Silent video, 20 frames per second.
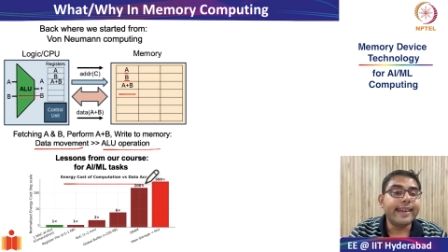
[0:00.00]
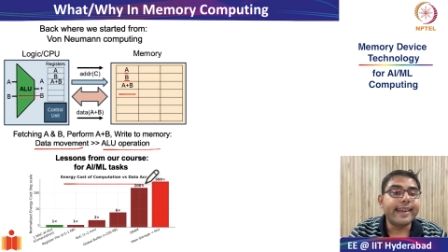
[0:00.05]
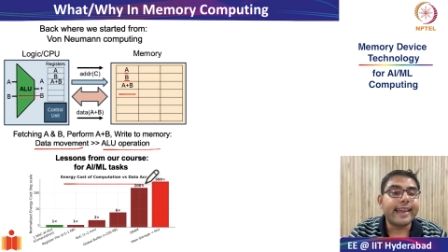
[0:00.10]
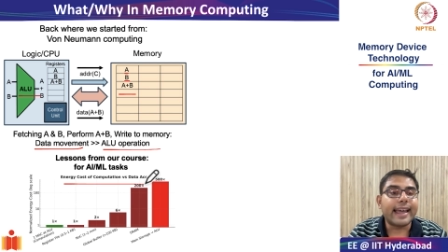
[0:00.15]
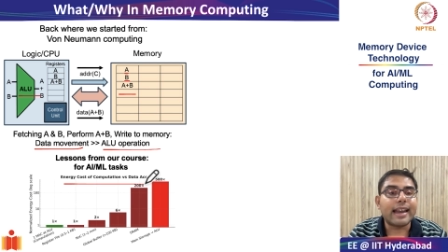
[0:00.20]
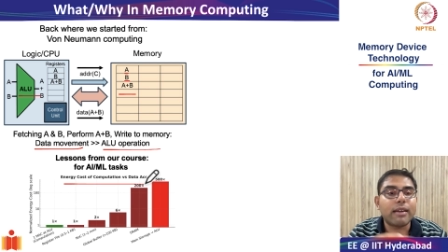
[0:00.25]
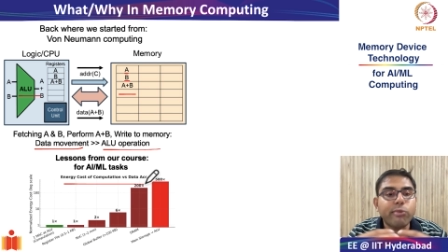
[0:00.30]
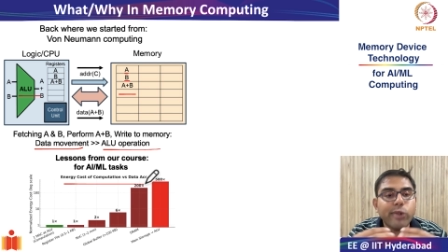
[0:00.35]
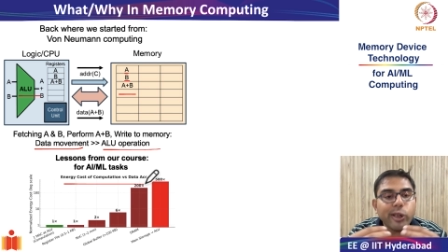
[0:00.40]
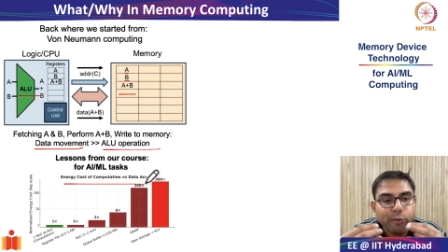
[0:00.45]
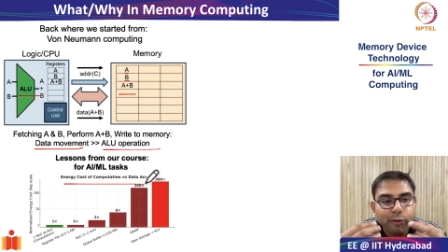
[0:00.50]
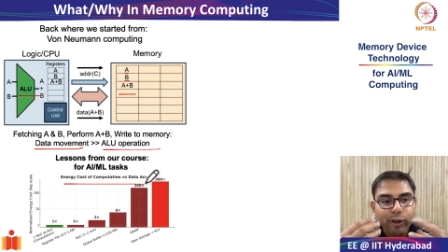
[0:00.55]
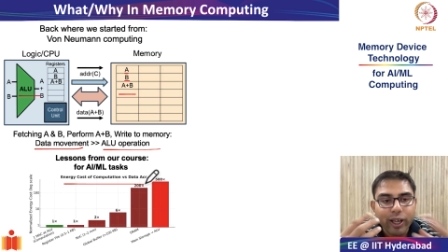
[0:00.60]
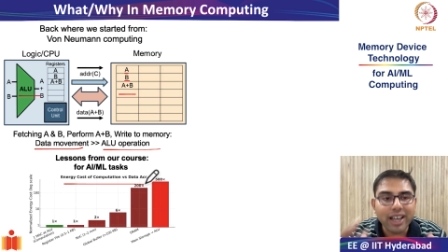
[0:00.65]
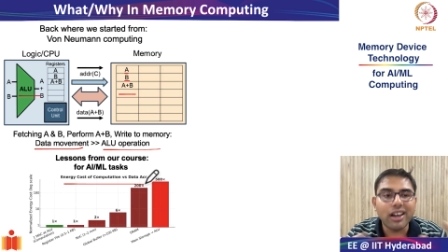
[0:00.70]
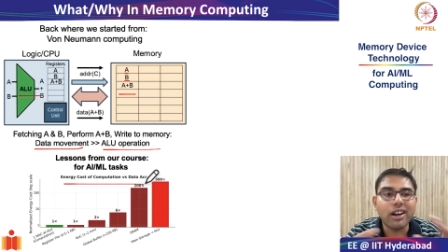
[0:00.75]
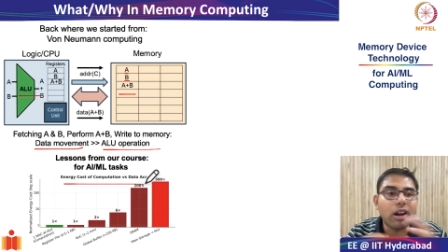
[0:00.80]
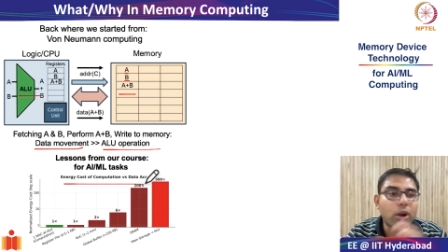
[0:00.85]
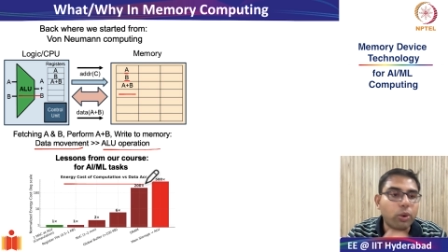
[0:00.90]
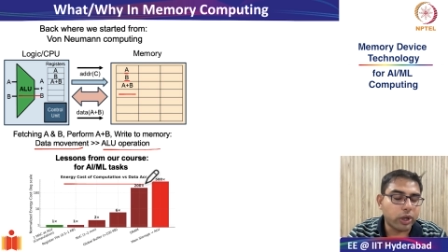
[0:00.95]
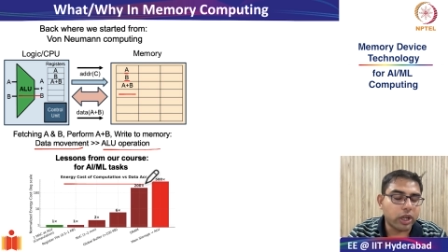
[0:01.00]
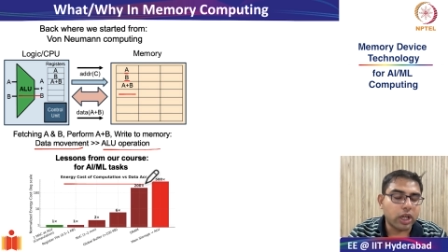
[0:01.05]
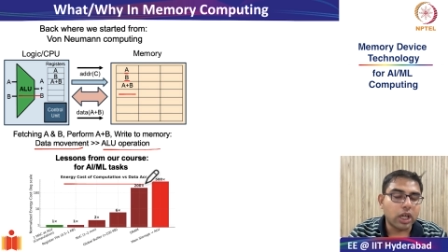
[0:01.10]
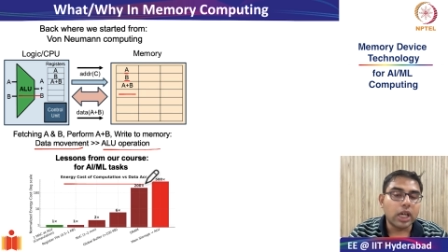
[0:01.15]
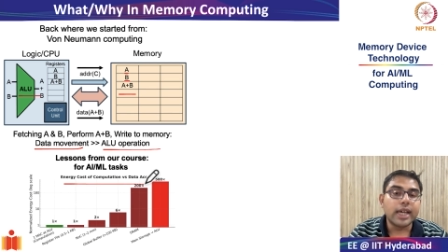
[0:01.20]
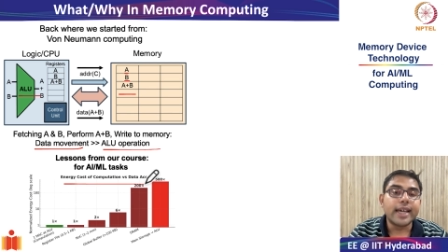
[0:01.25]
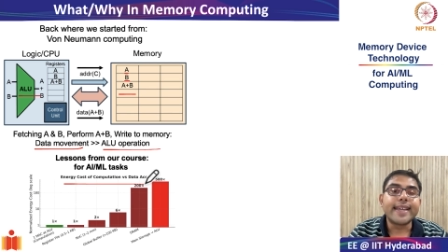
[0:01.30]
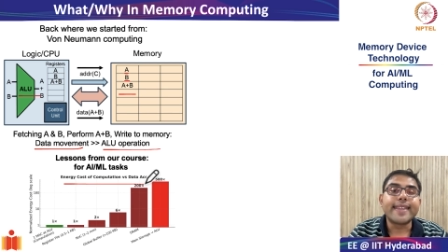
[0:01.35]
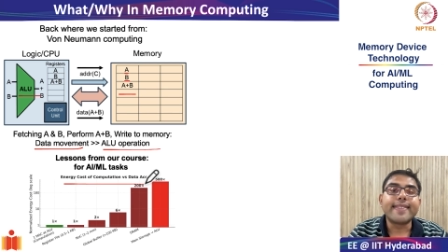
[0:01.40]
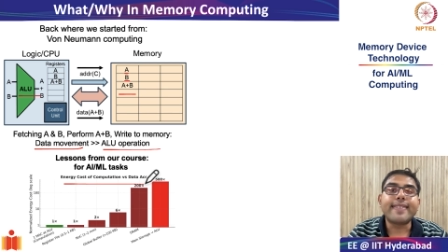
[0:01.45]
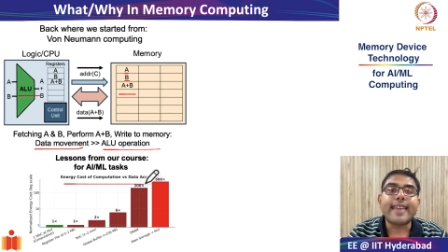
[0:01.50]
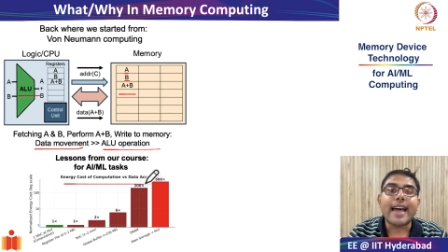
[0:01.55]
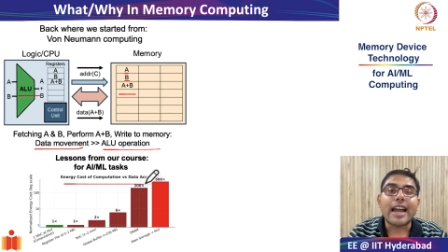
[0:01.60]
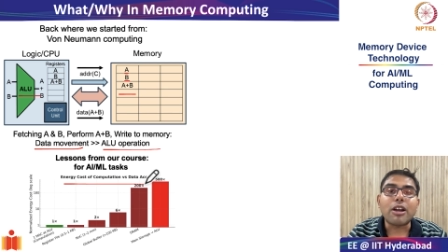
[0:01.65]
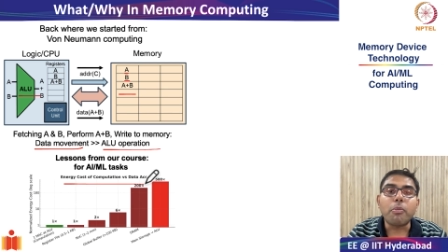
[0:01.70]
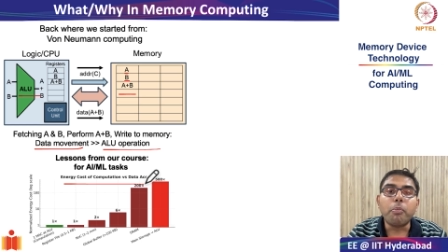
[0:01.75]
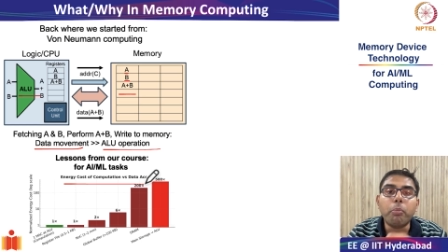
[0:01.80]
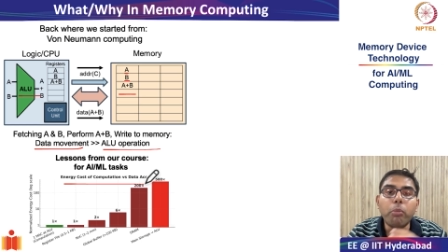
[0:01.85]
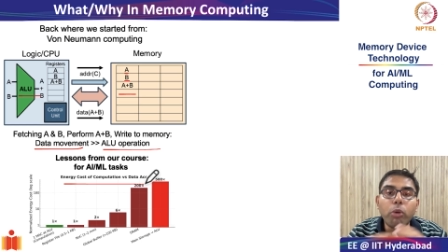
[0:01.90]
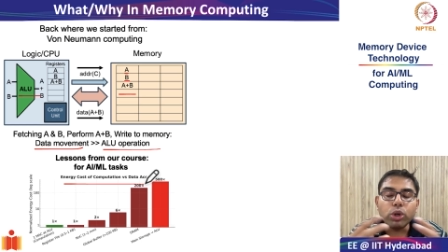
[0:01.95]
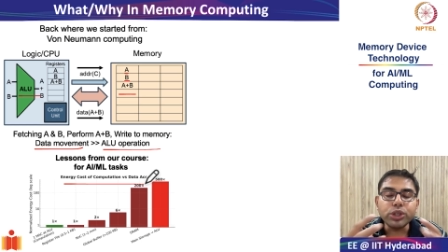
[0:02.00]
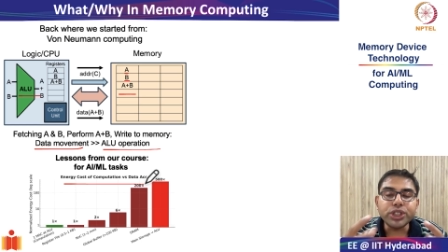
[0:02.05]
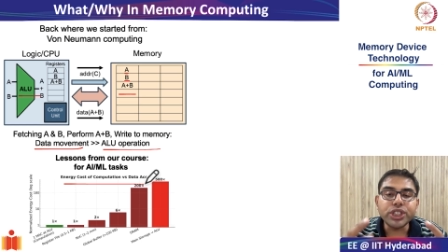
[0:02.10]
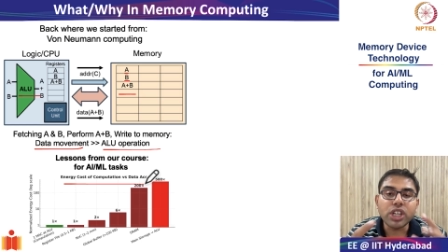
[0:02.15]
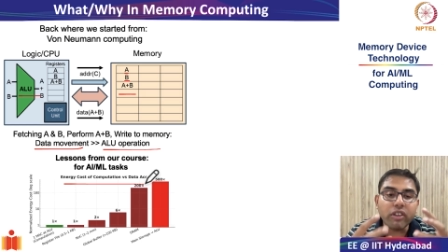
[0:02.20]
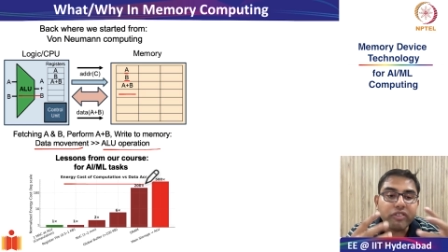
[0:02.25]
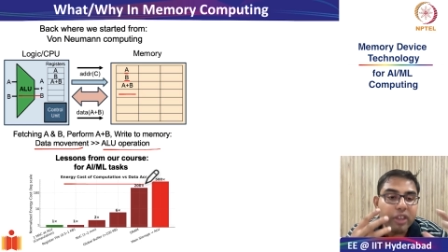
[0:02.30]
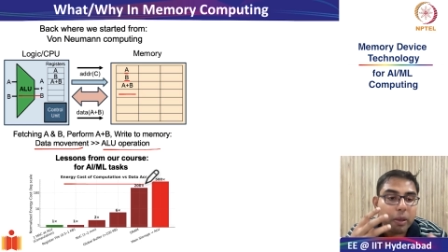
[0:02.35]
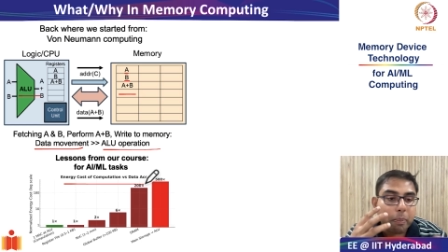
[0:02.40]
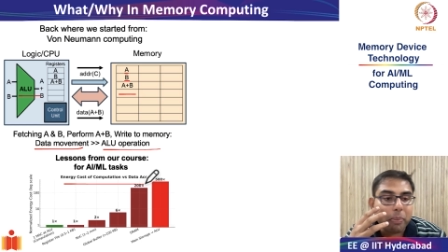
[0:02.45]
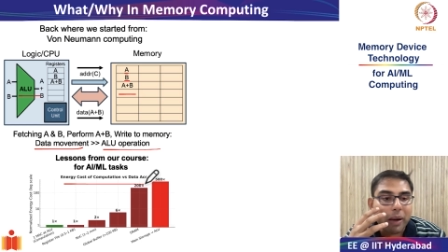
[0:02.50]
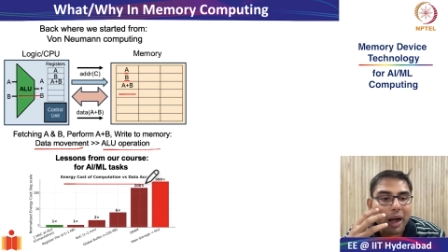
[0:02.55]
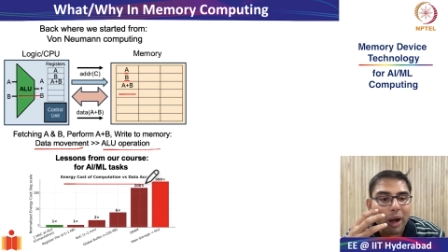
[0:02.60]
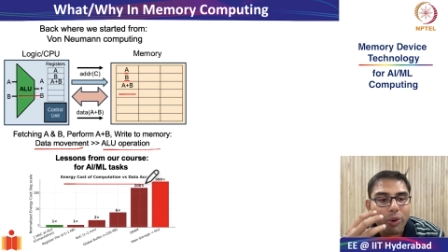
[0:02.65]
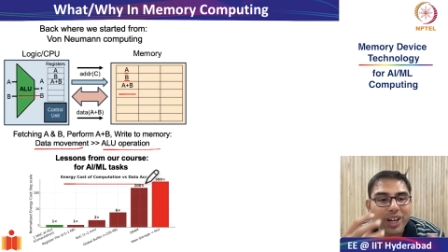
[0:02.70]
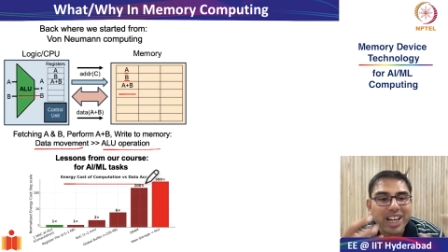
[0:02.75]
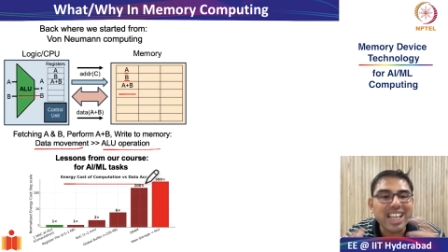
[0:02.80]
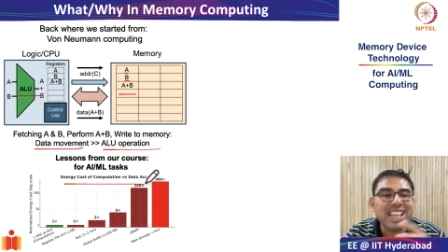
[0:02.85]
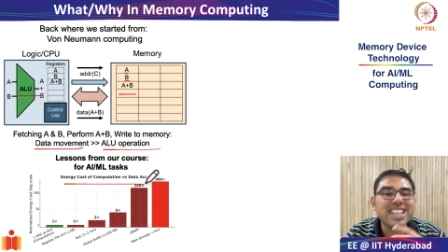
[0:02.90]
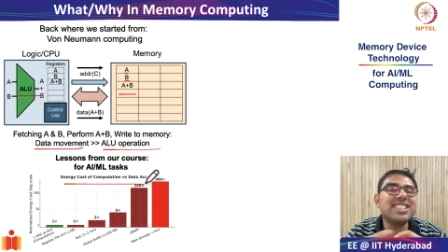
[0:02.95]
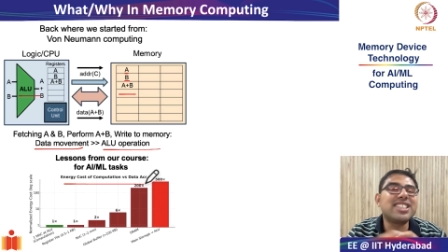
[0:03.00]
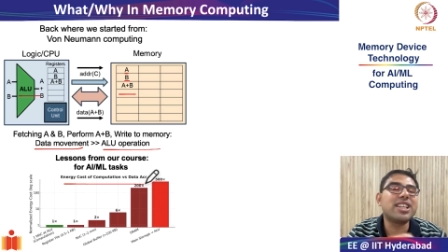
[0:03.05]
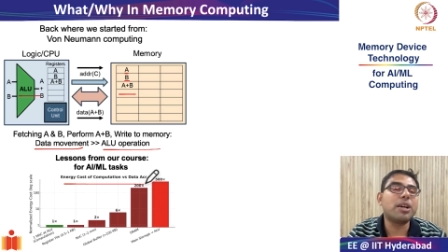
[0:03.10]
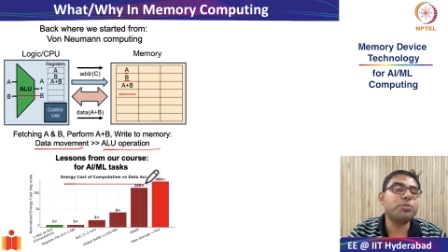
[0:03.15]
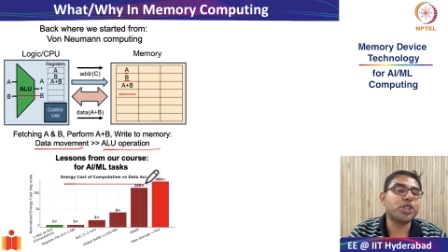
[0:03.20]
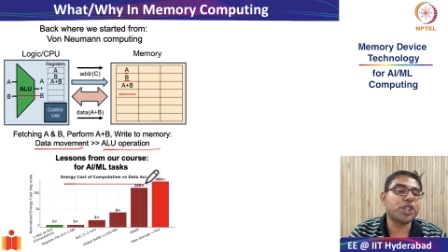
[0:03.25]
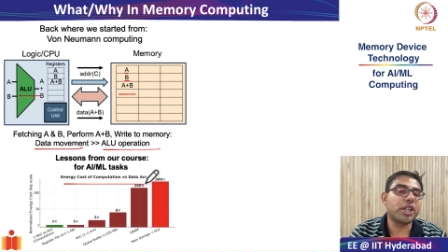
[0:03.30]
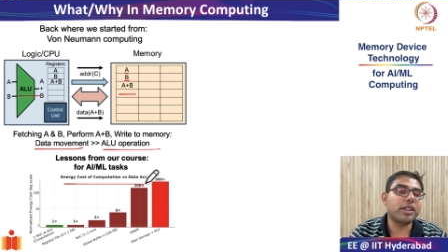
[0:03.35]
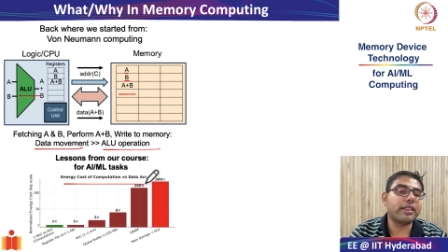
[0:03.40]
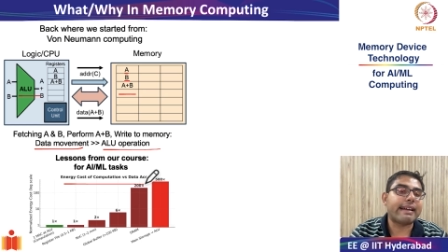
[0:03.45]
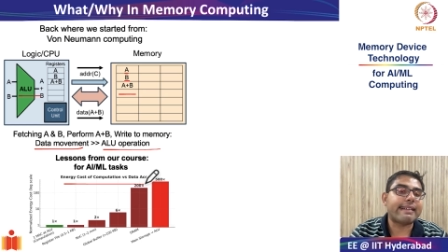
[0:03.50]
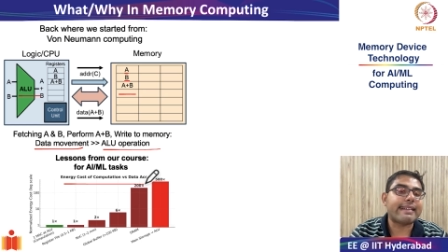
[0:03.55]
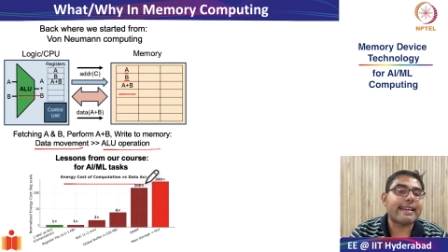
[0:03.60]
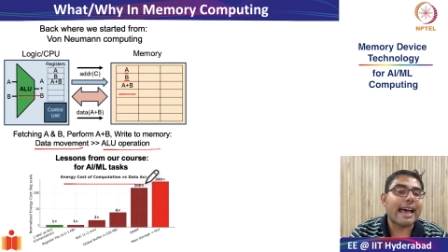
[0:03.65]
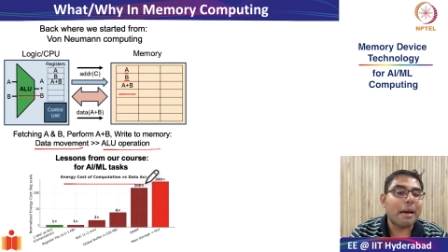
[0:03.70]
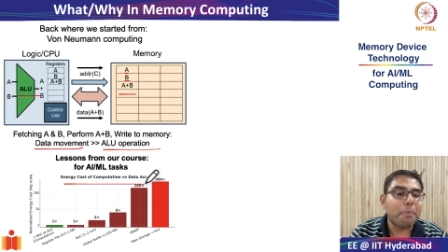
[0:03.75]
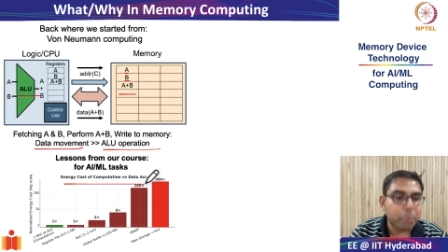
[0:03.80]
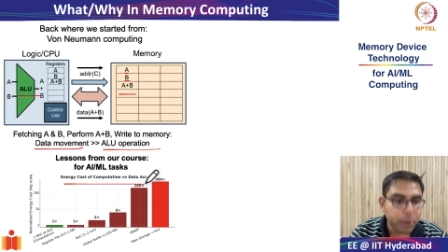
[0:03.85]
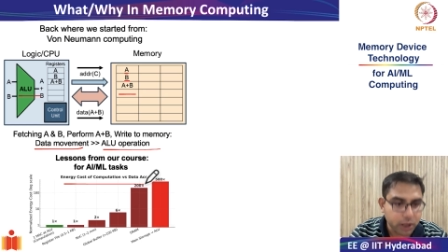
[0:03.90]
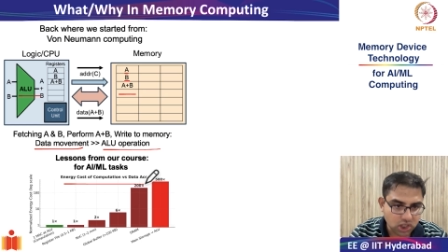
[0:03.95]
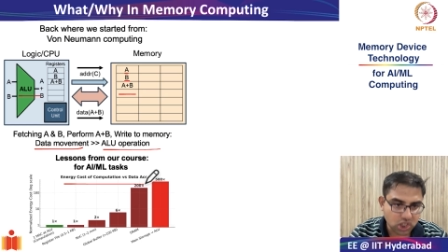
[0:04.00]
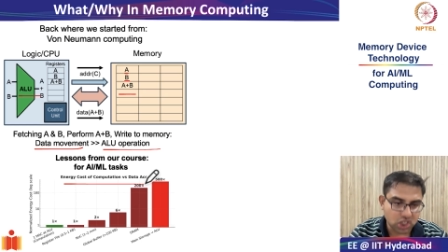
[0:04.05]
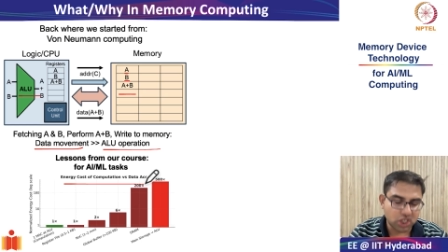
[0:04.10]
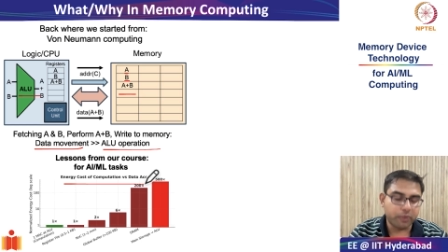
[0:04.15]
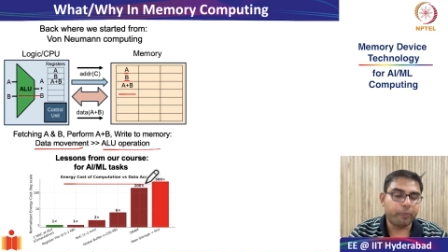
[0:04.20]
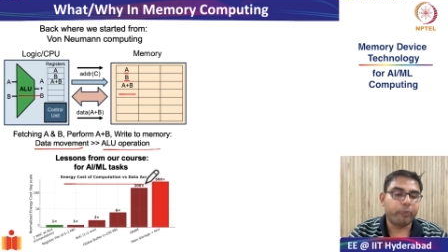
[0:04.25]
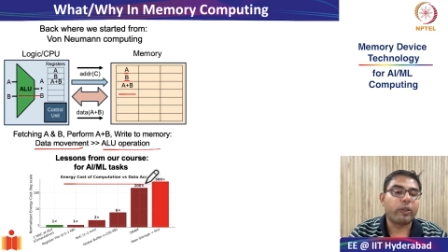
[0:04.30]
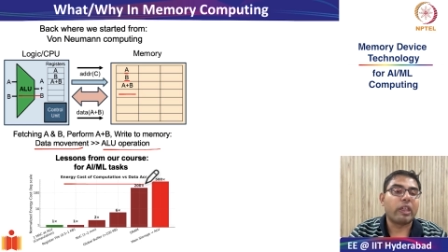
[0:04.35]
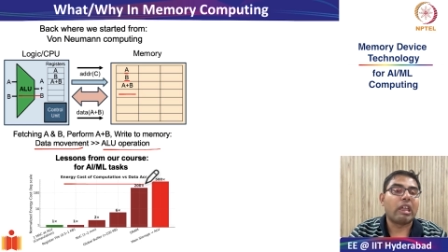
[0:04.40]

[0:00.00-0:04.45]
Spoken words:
And we figure out that most of the power consumption that happens